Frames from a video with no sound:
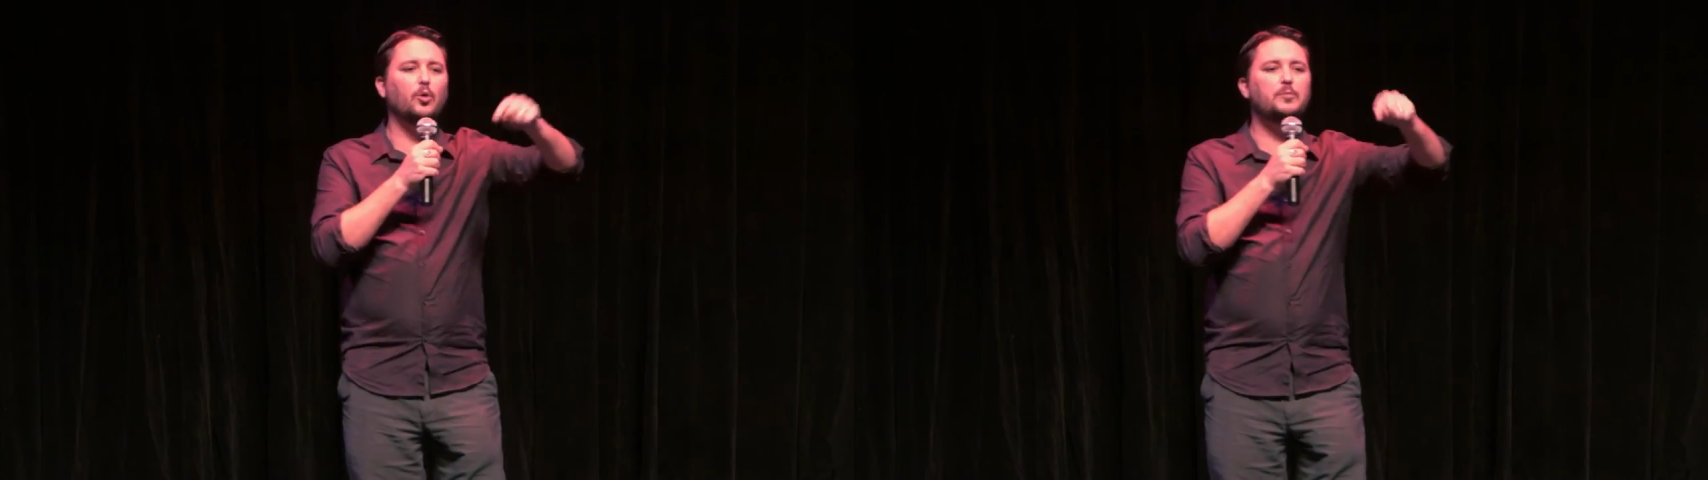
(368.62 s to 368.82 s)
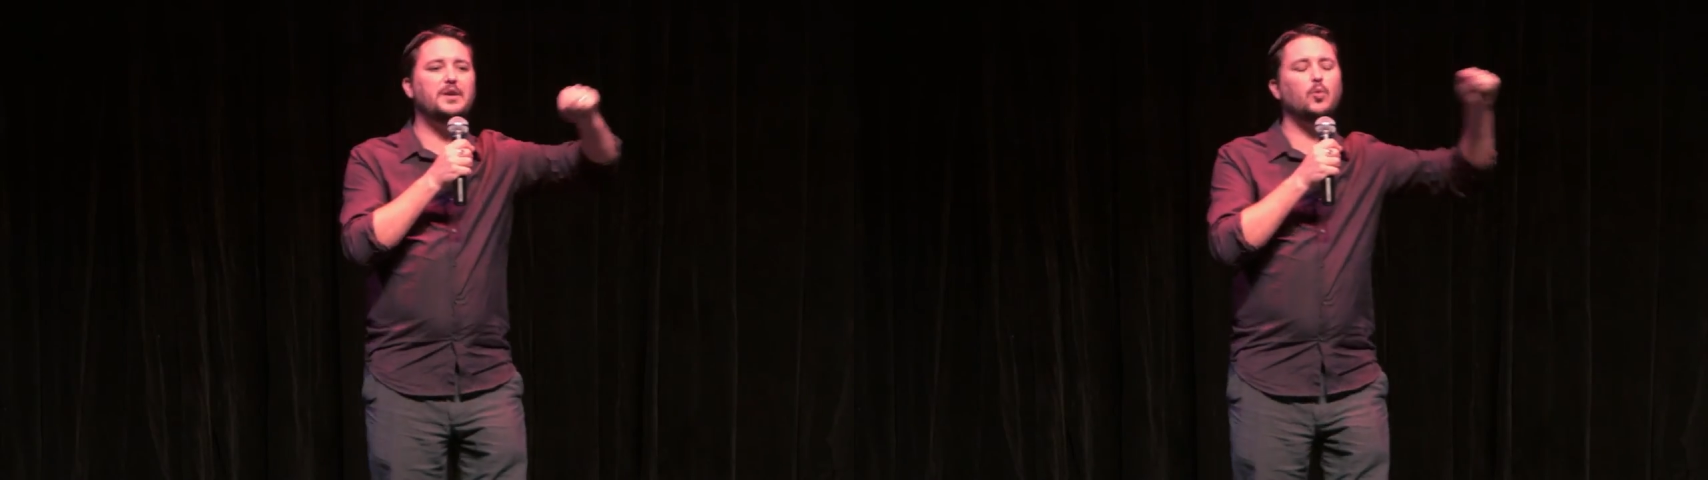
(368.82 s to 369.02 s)

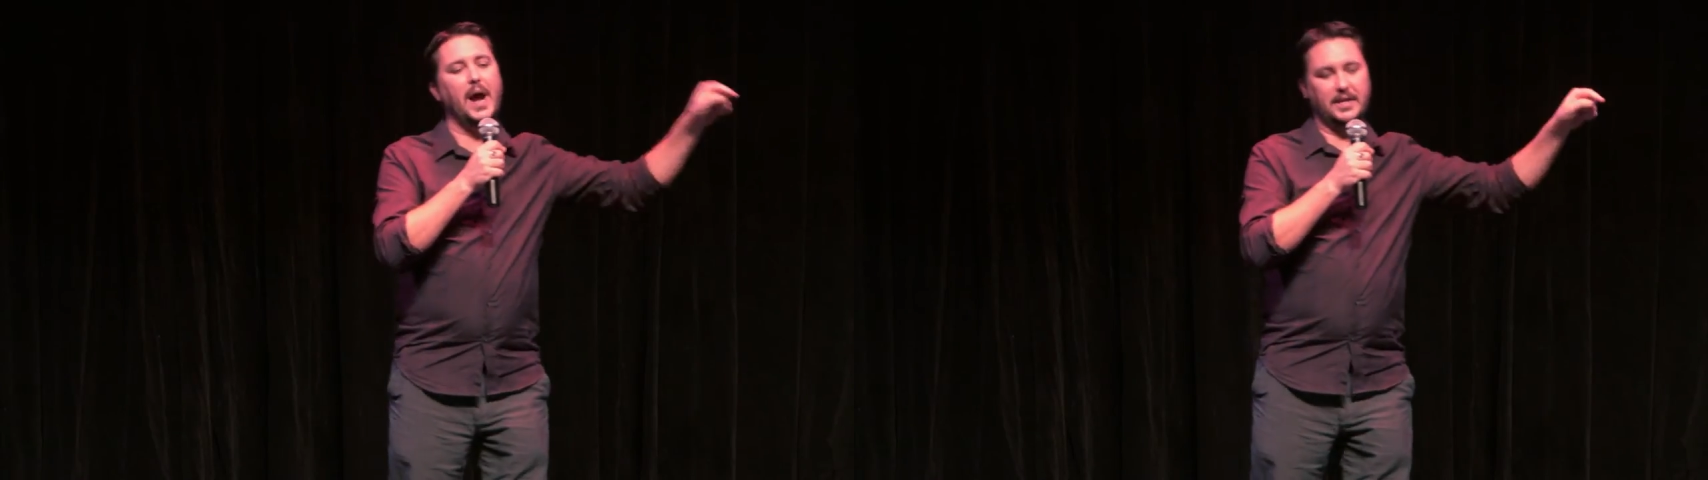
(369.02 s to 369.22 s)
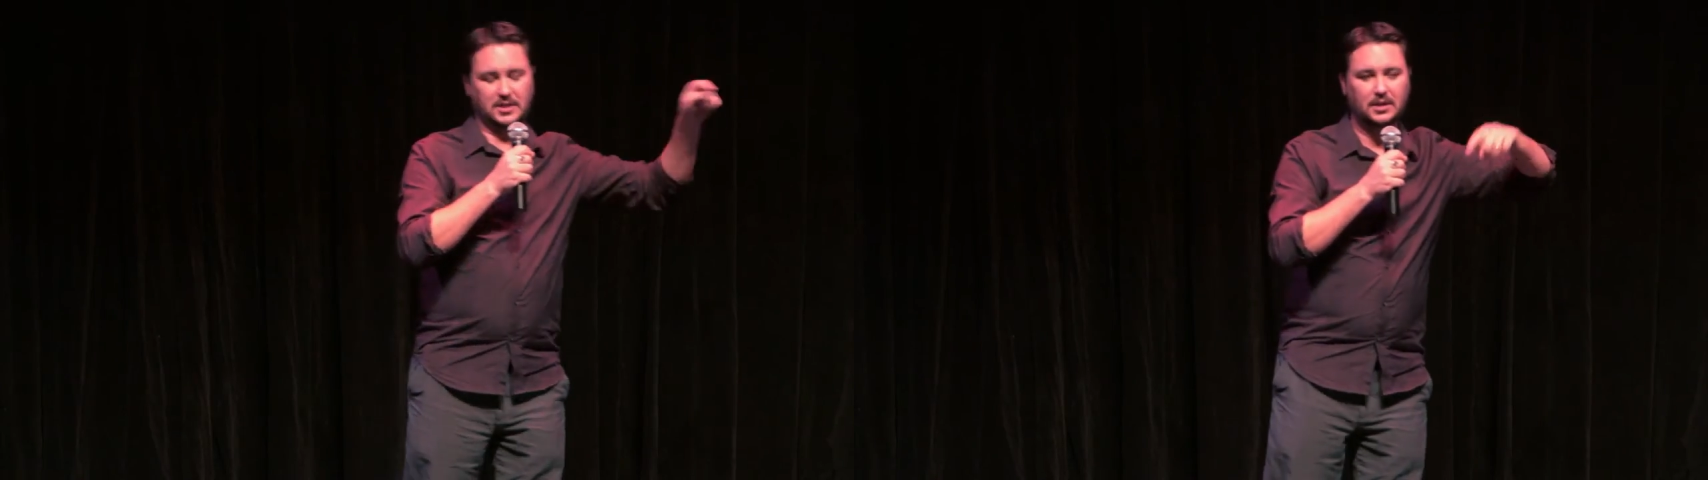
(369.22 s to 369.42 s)
would be
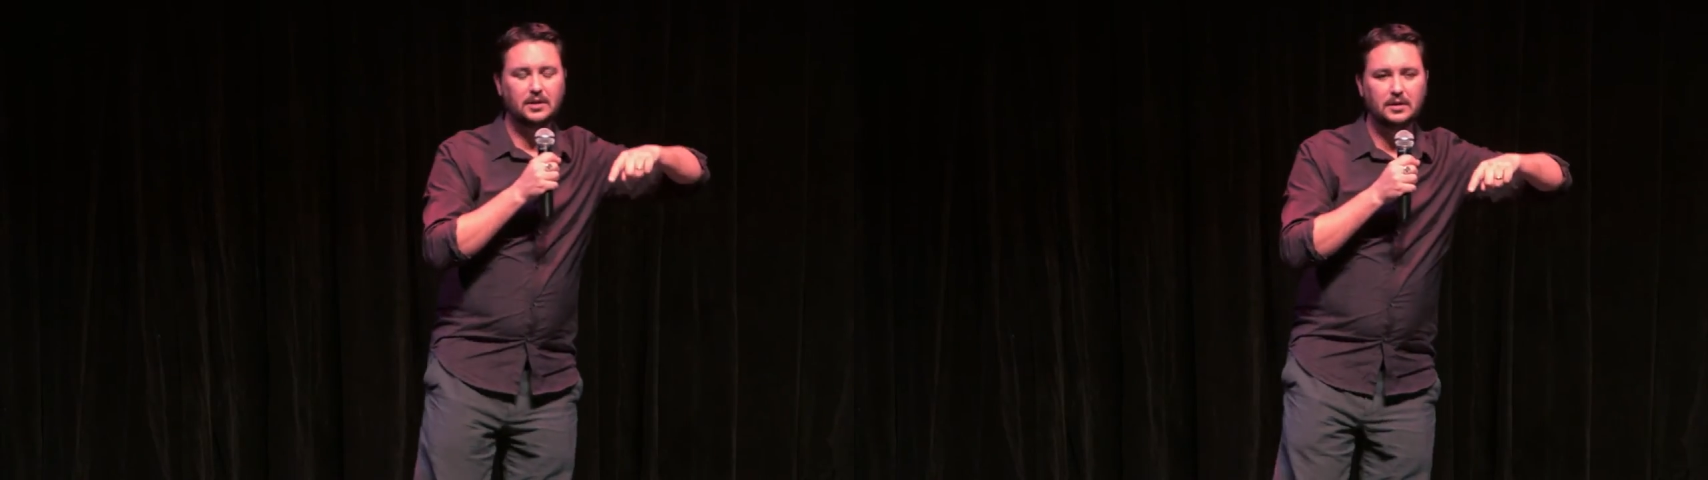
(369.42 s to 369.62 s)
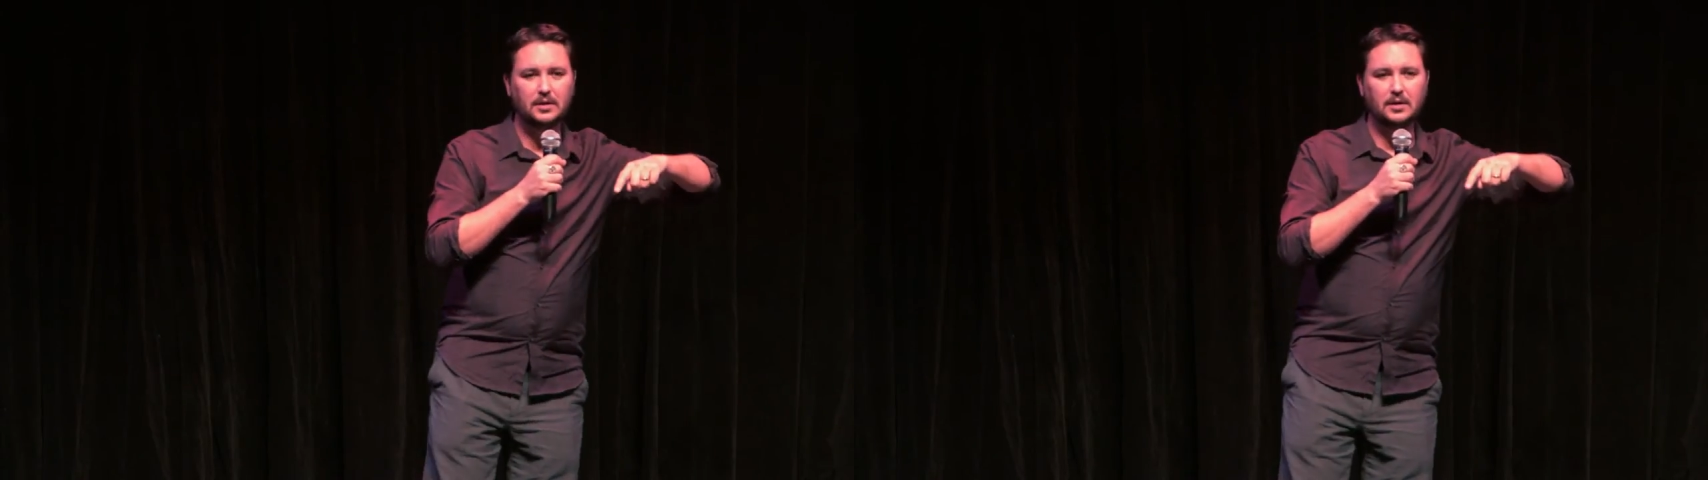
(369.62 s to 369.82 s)
right,
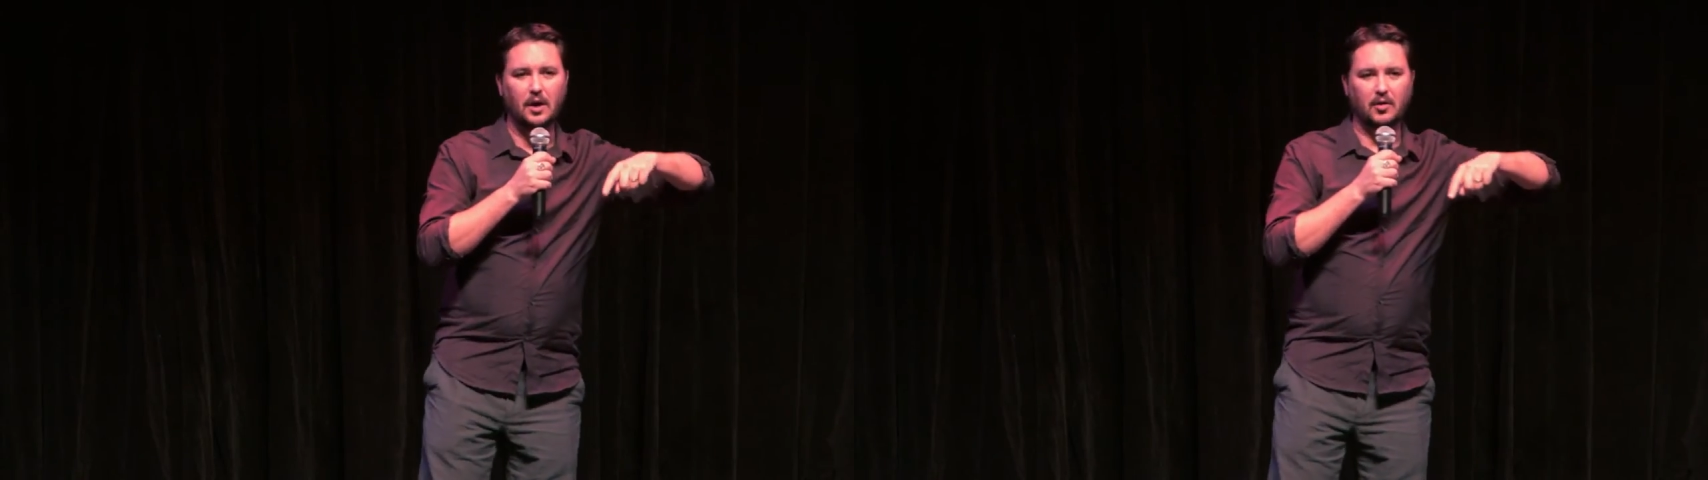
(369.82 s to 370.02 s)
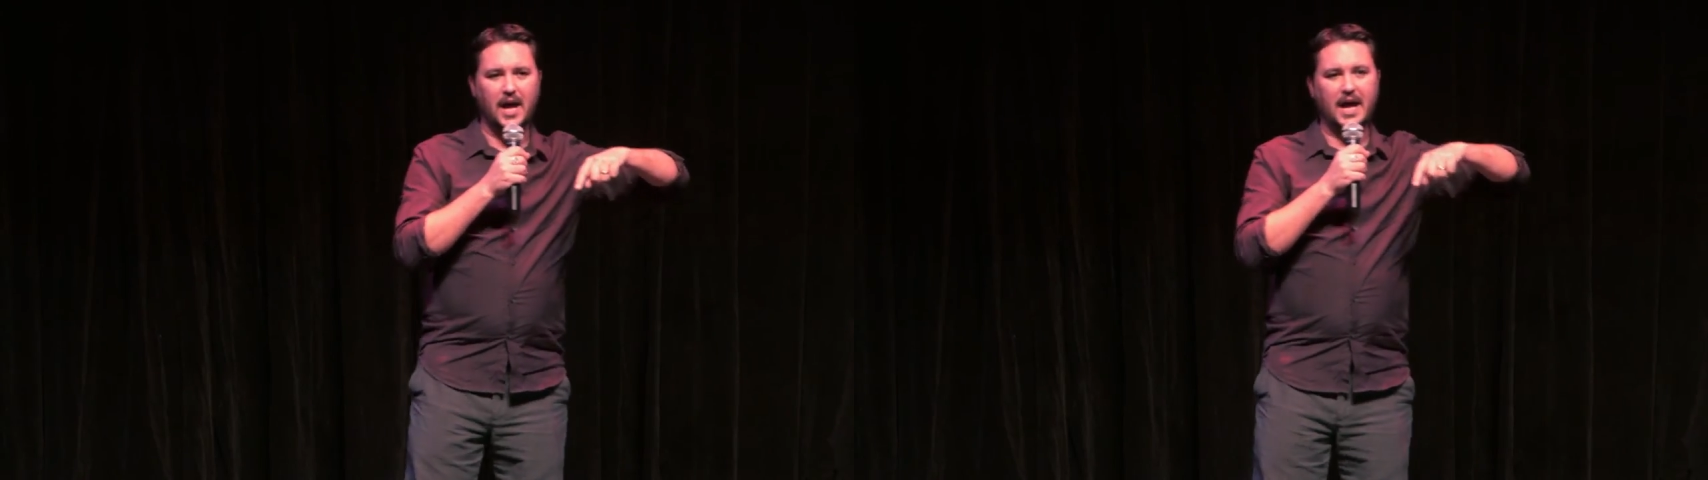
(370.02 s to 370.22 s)

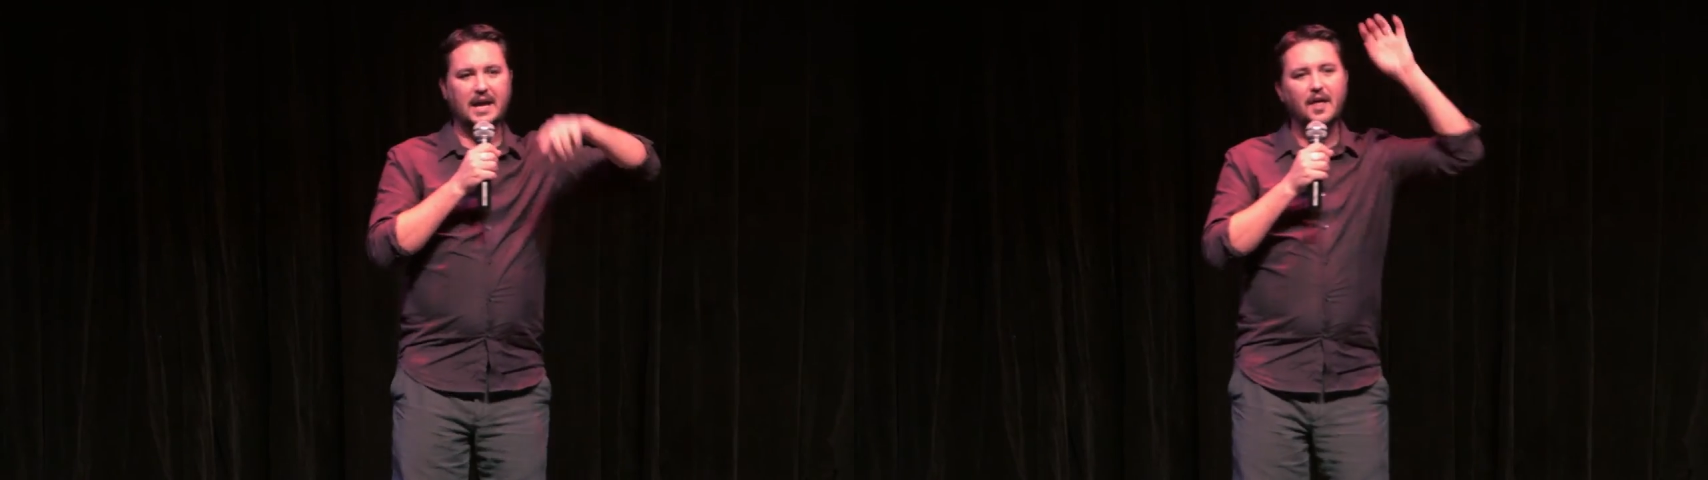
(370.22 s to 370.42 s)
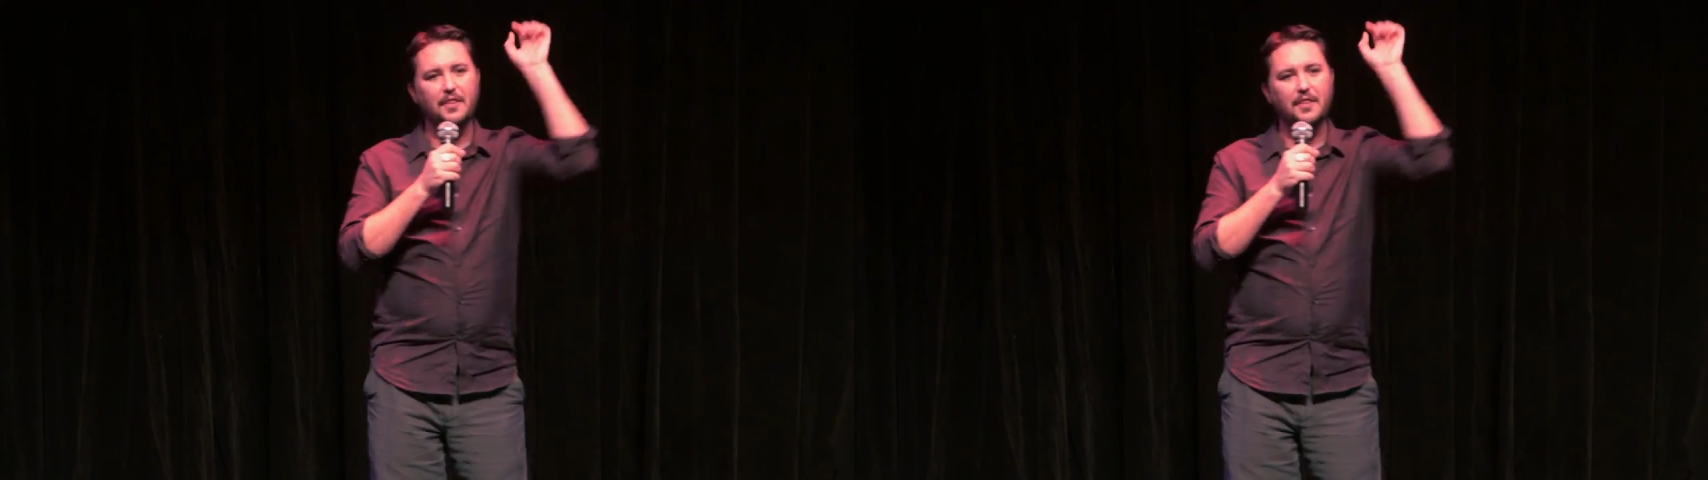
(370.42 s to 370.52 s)
okay?